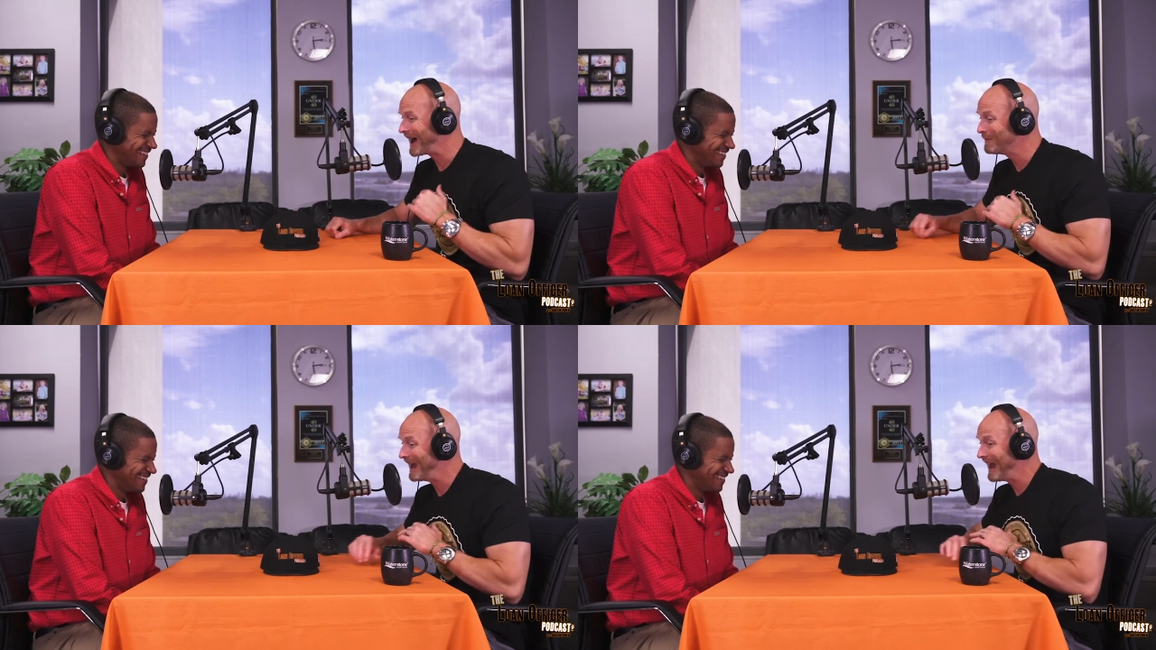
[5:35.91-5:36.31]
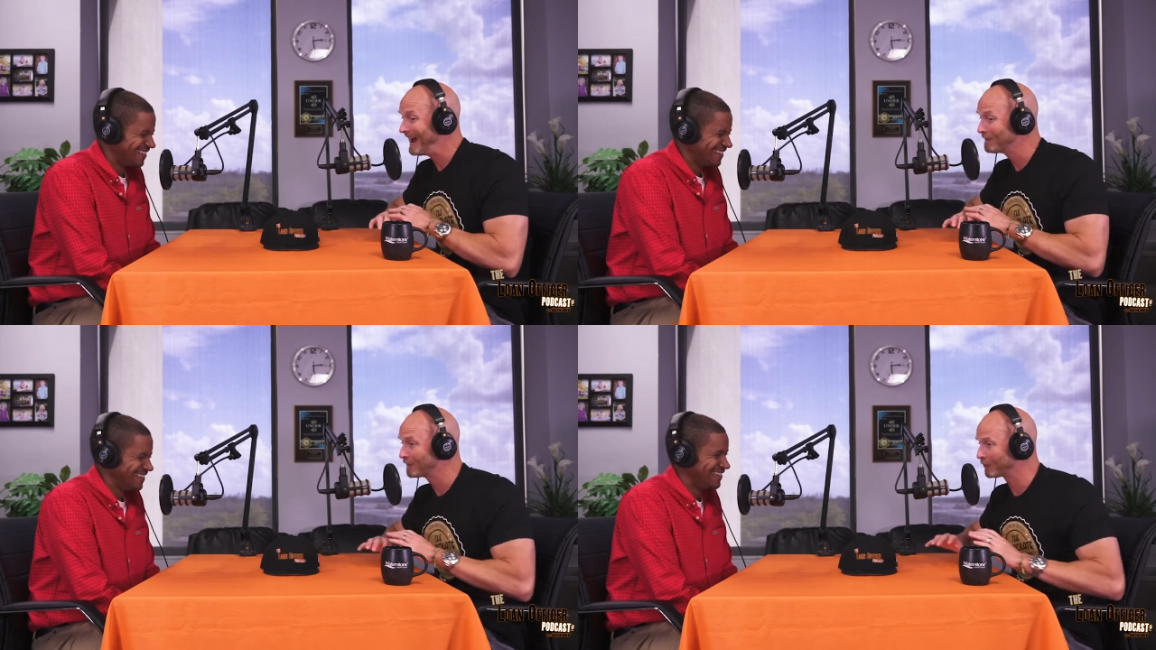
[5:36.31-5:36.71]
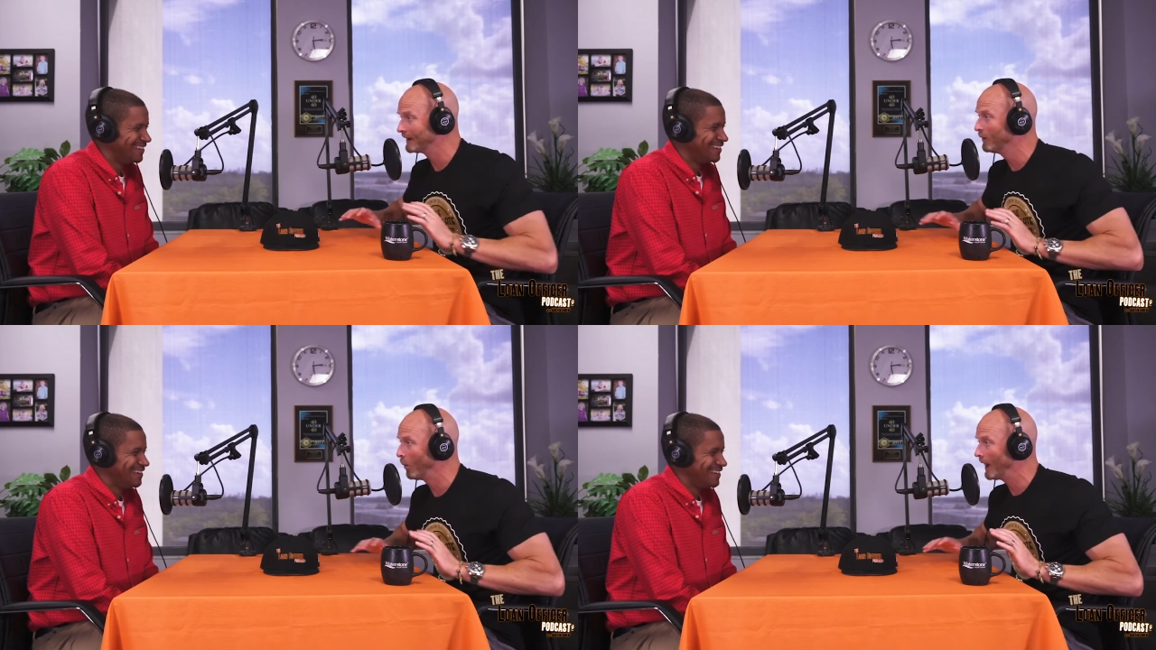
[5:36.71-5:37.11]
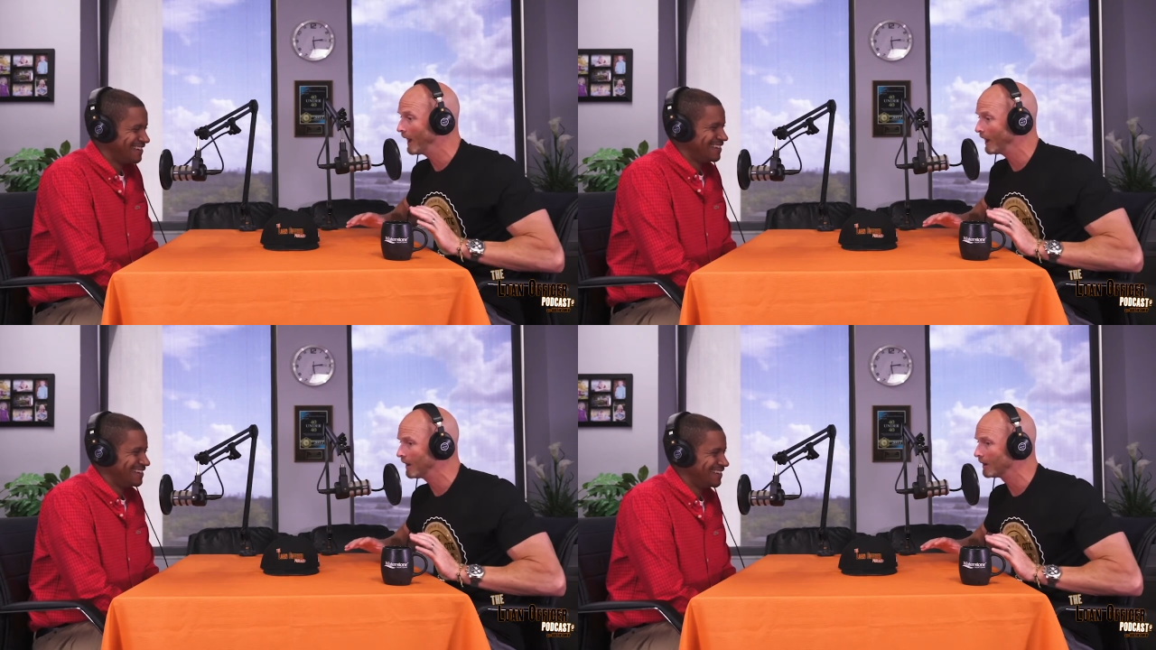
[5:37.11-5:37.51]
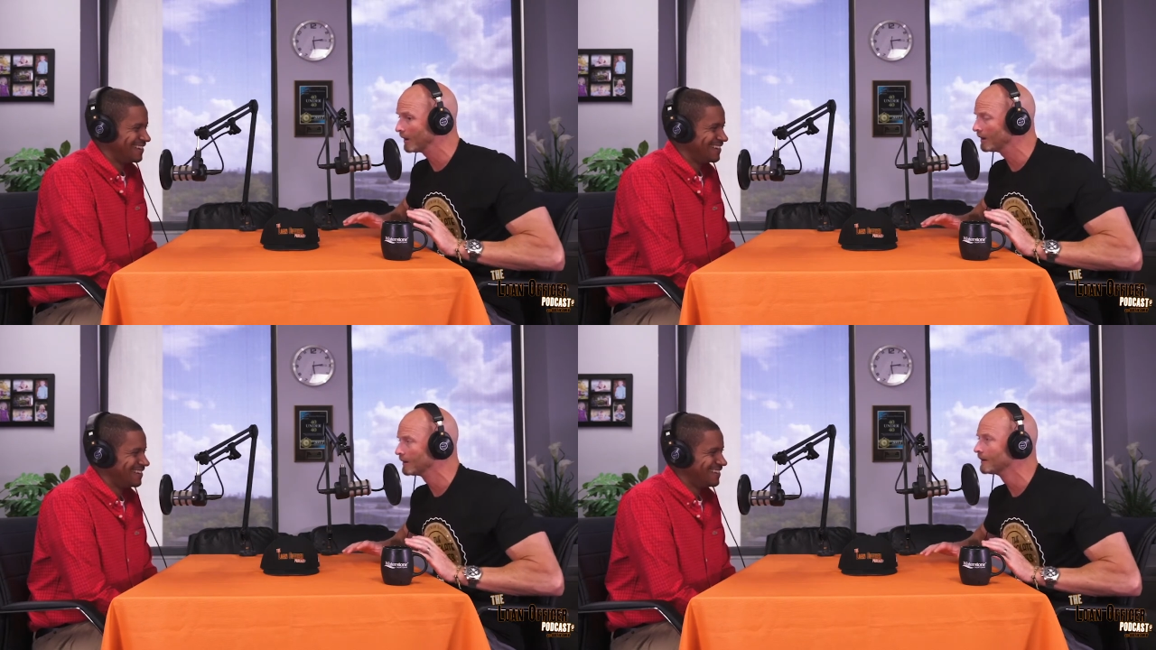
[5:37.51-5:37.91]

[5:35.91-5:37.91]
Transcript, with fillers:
Speaker 1: I'm everywhere.